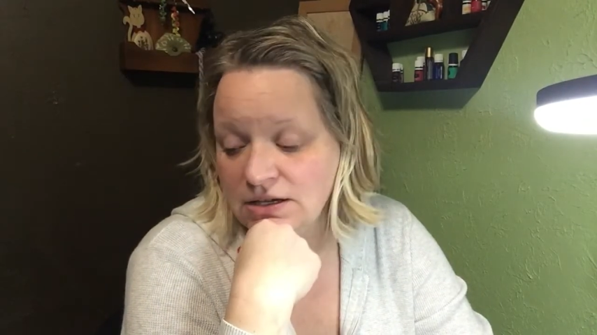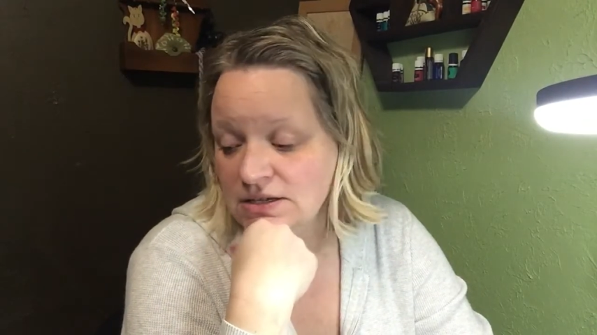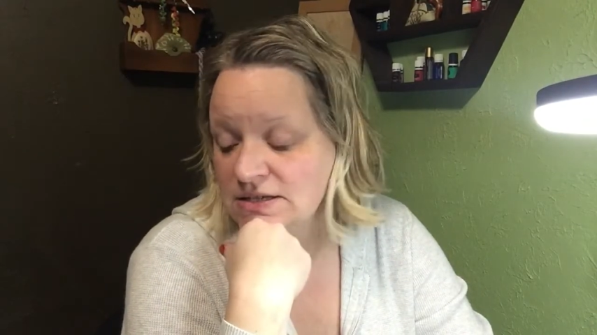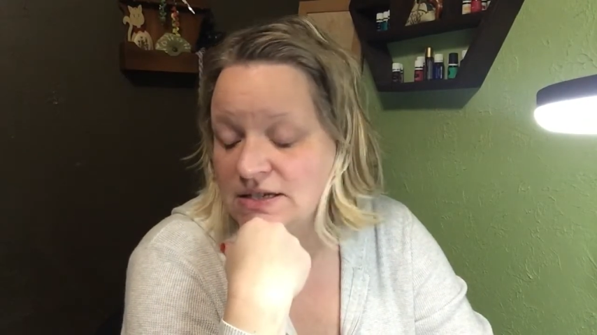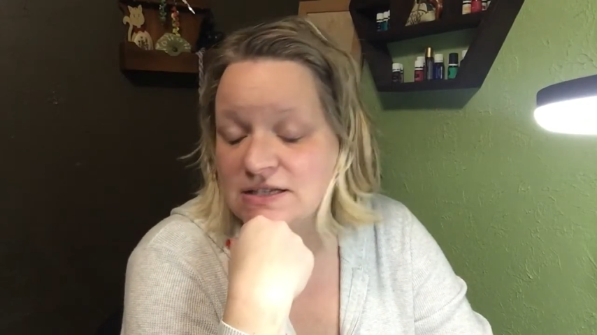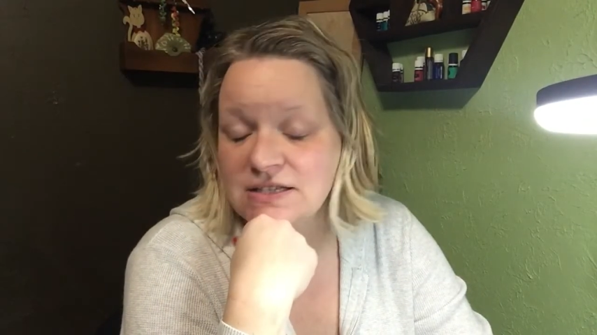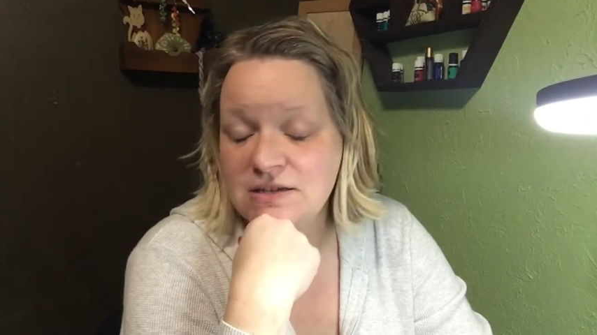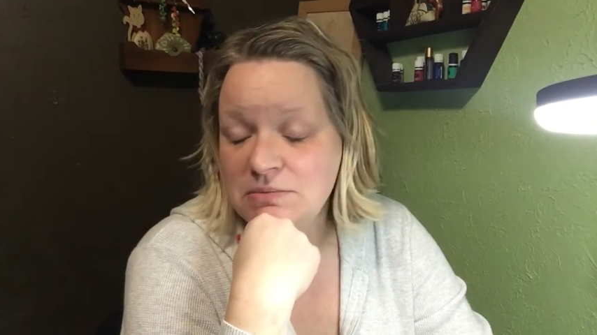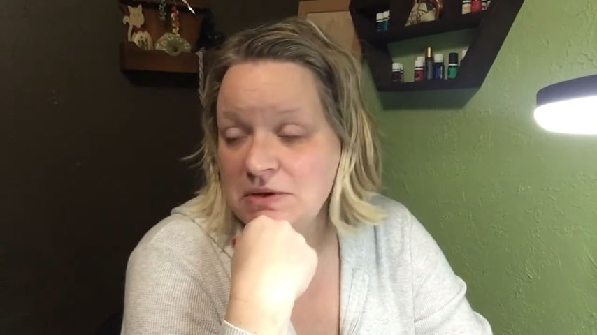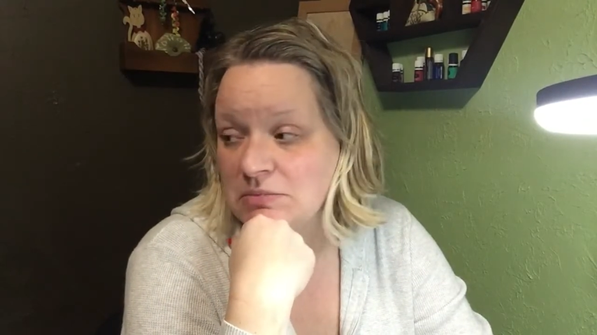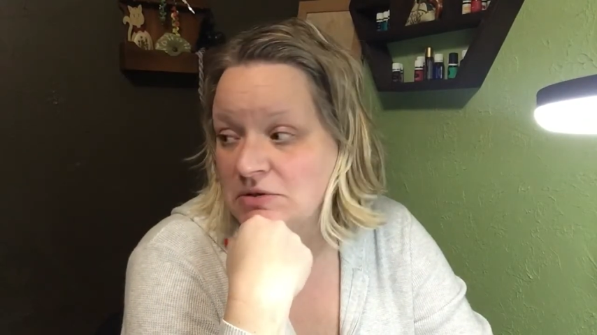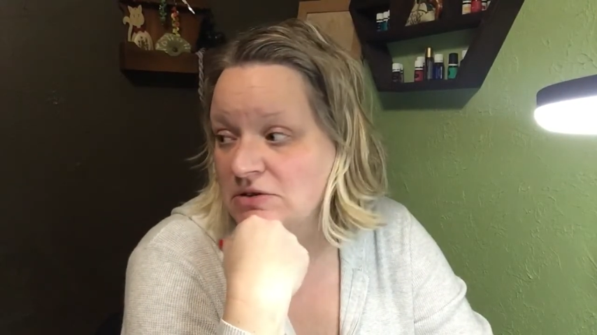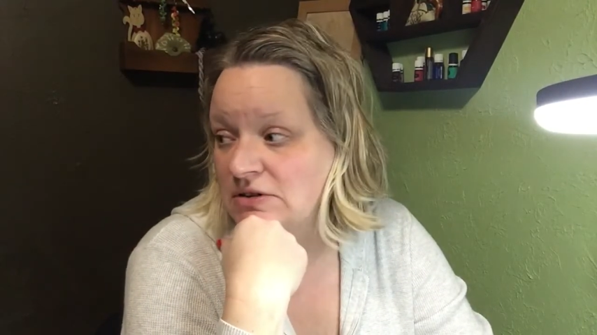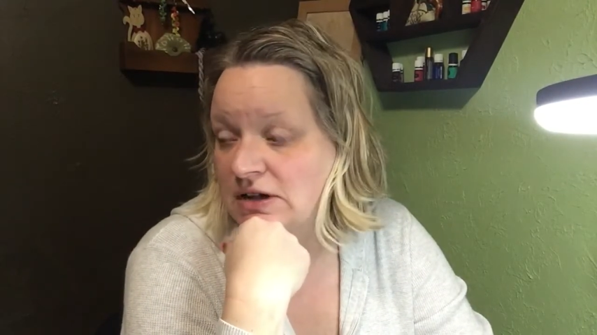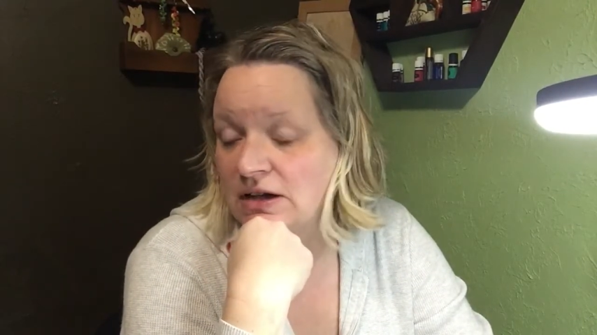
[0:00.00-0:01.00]
60
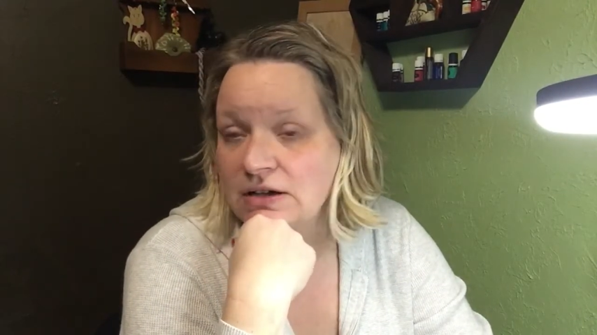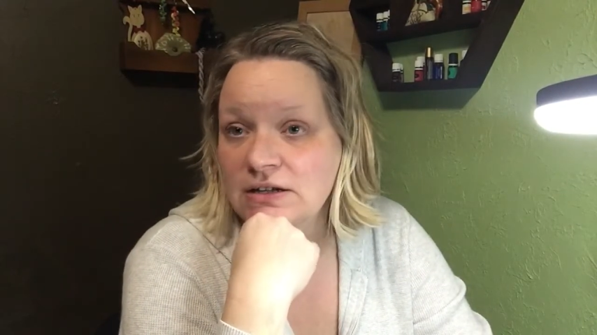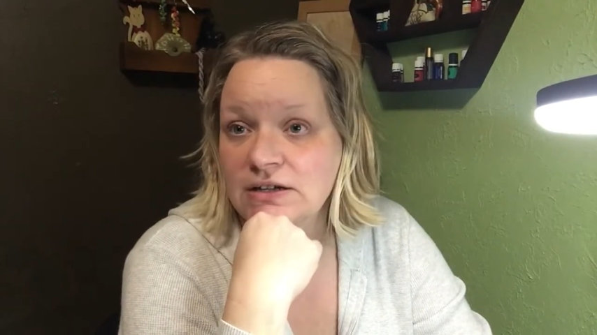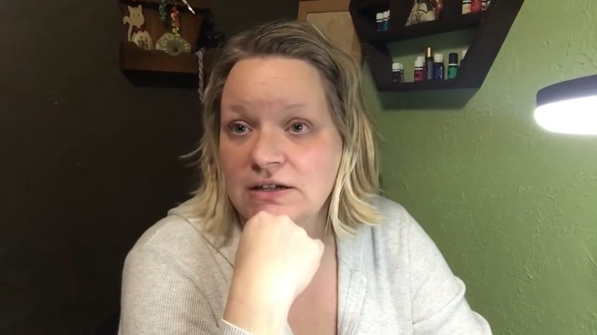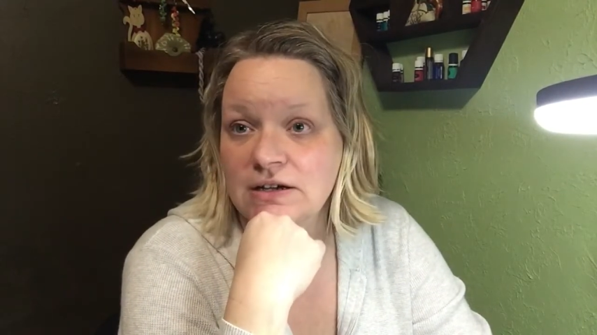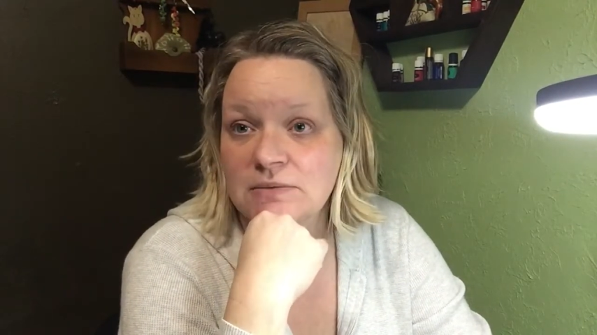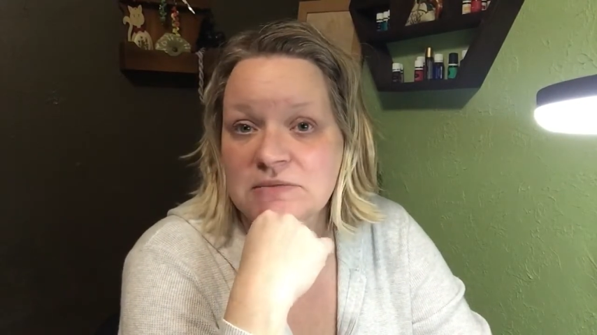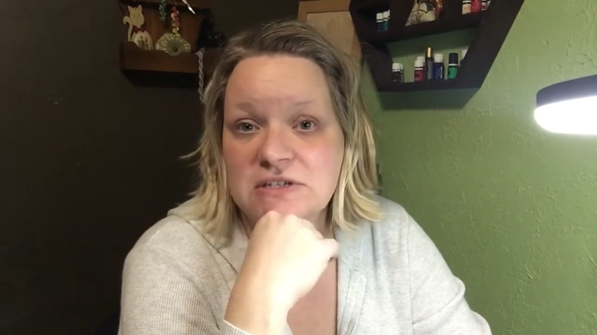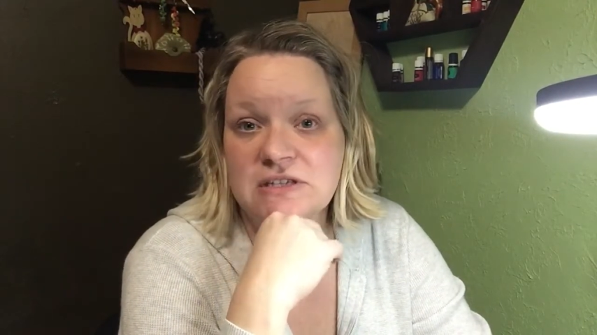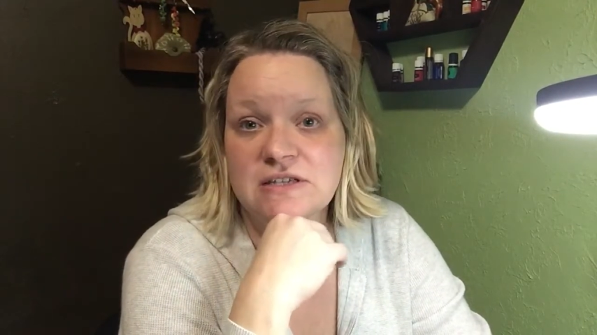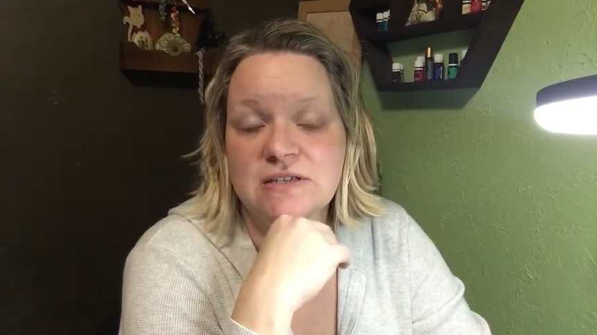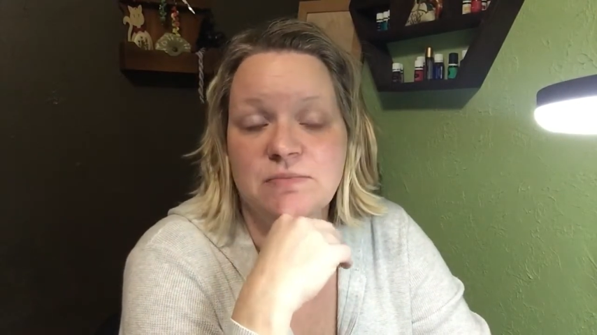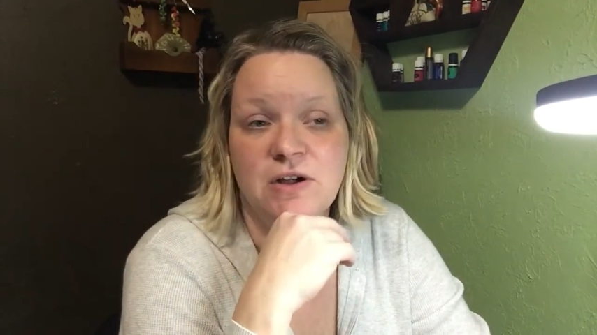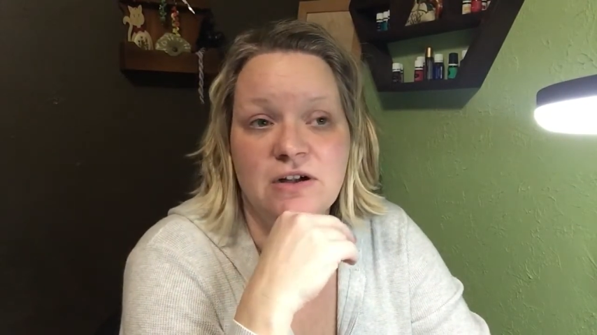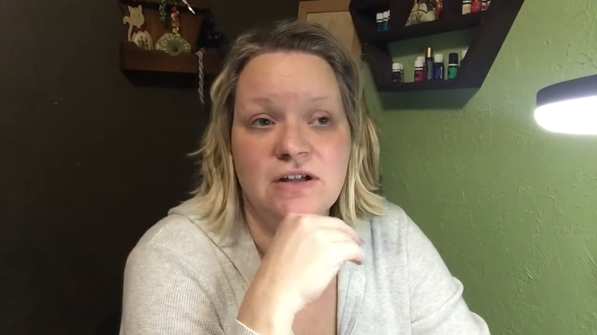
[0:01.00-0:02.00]
people are not going to come to
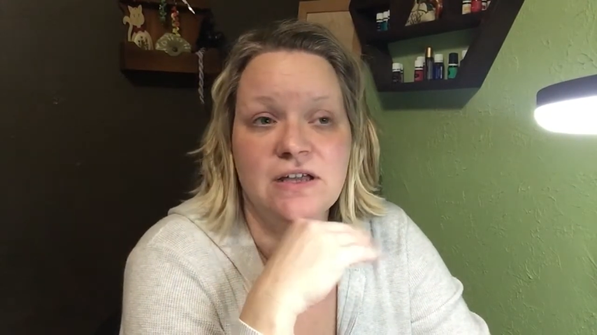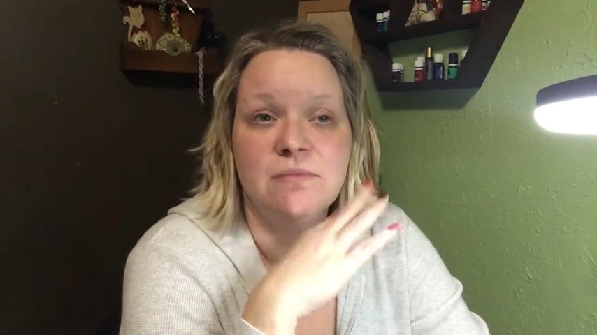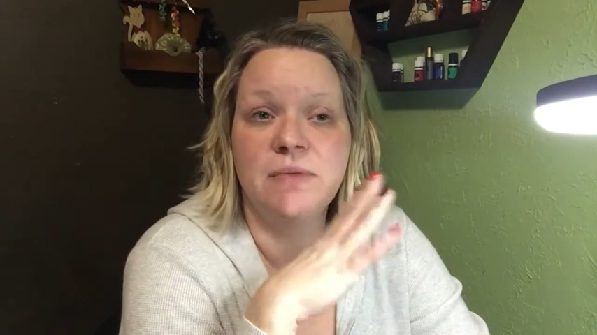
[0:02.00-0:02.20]
this party,